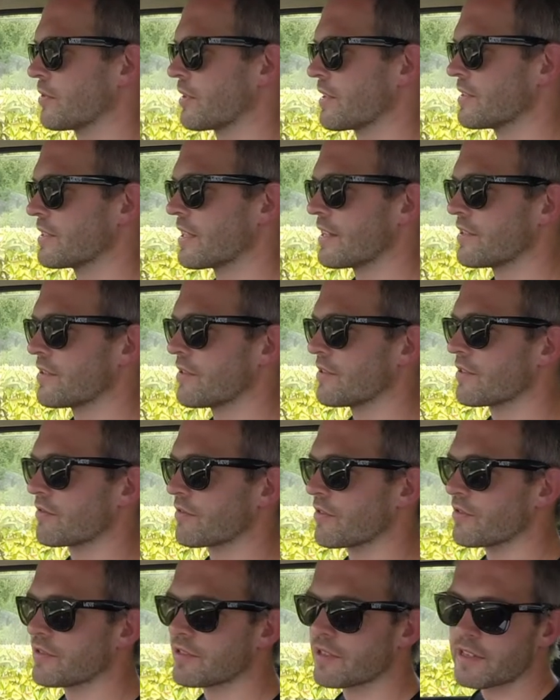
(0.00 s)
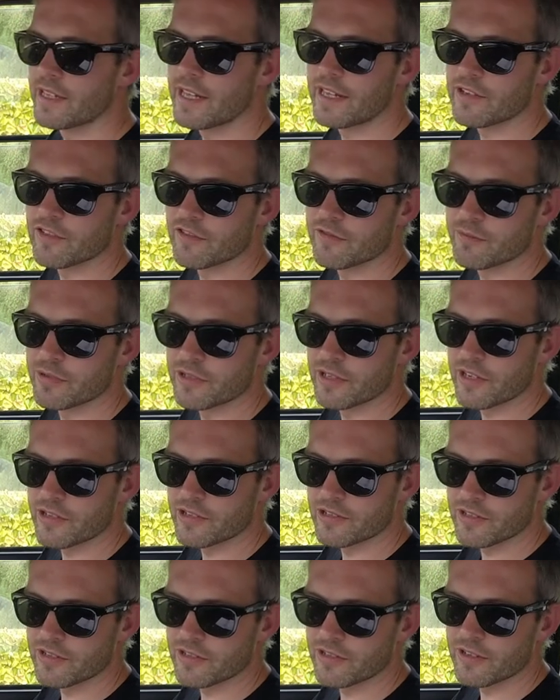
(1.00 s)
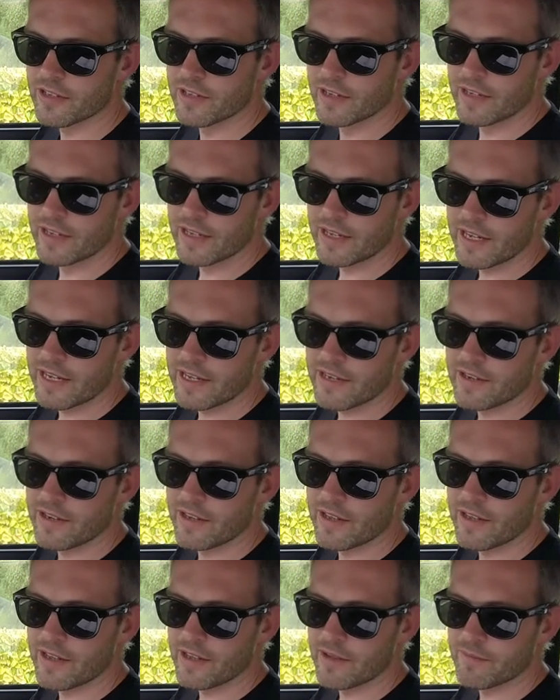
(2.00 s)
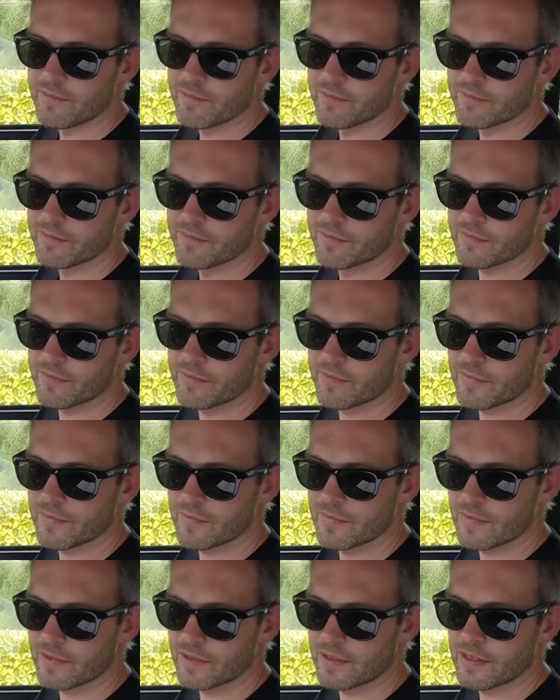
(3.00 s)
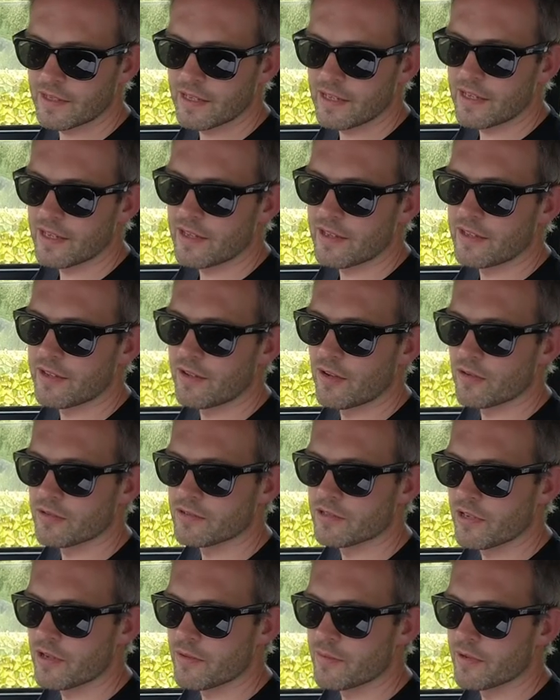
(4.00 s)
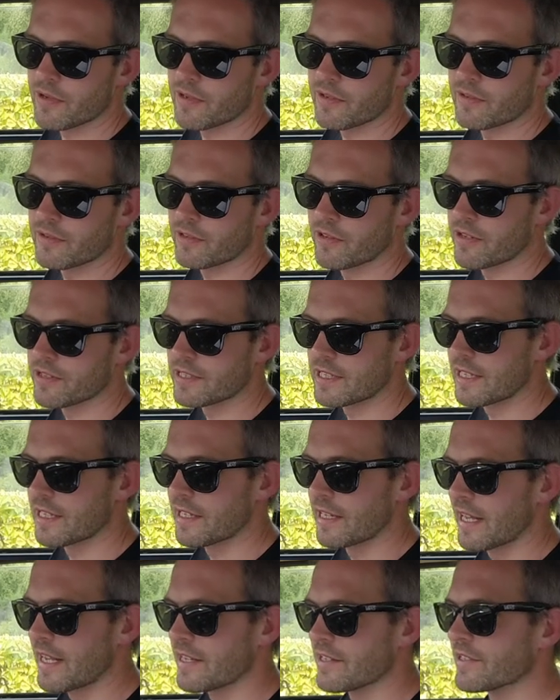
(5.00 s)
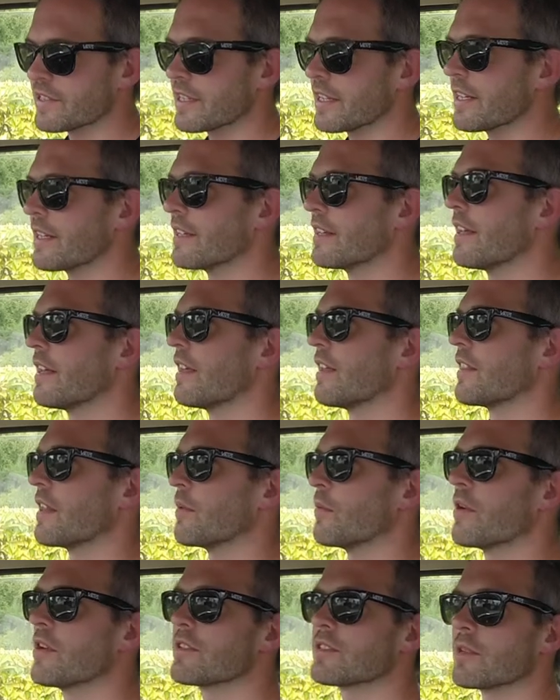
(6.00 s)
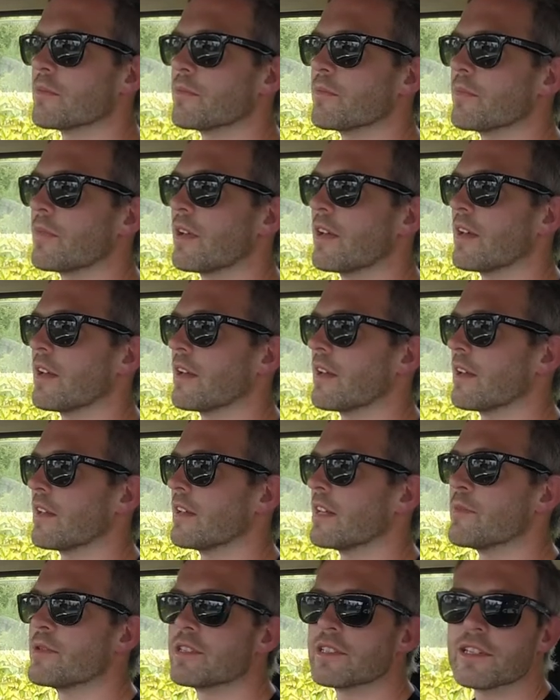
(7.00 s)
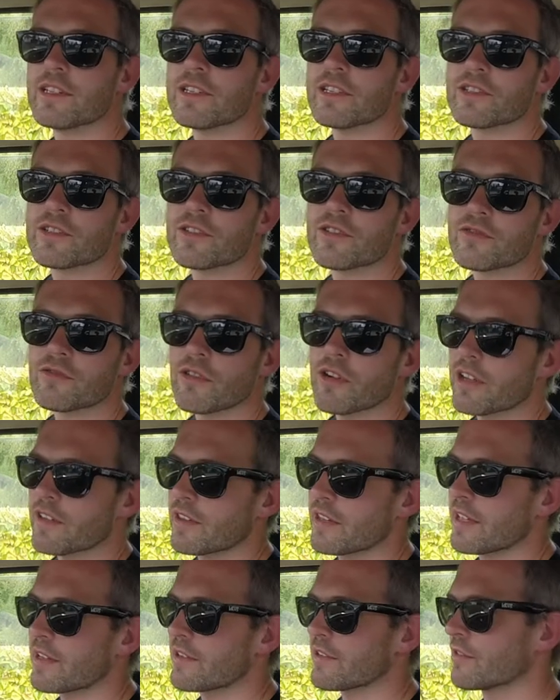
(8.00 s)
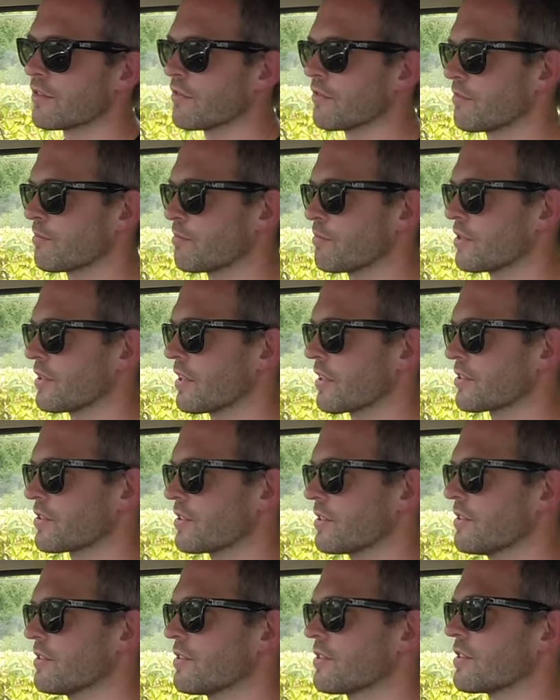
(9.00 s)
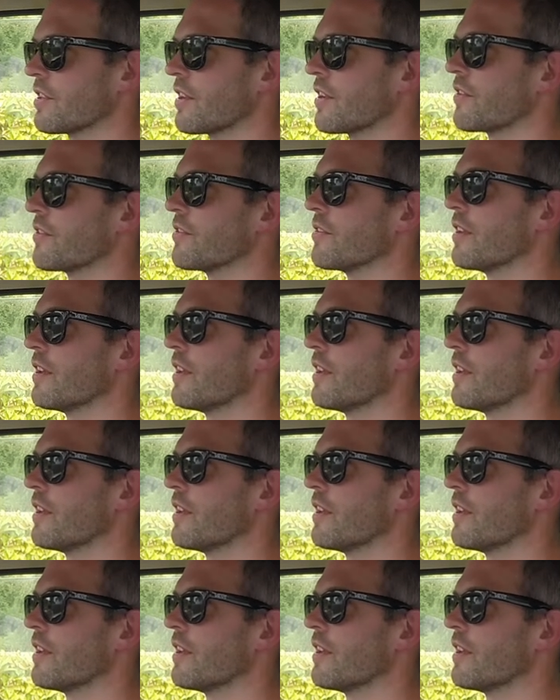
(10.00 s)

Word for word: continued through to the end of production in um, uh, October 1980. There were some uh, limited editions right at the end of production, so